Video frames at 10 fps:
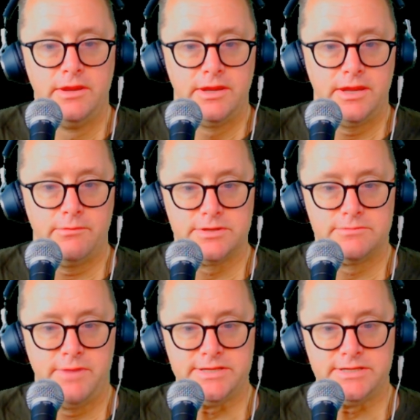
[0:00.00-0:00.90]
it was
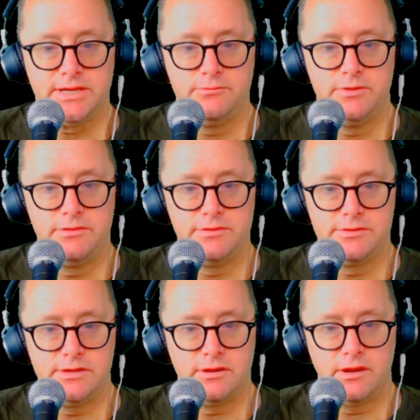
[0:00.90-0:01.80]
messing with
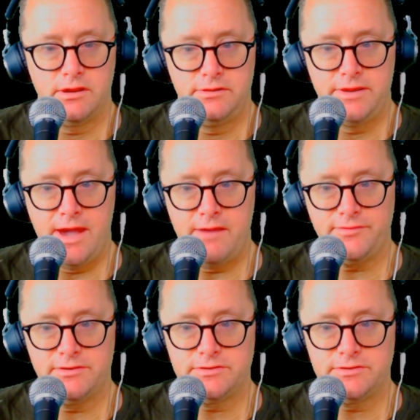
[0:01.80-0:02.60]
the NAFTA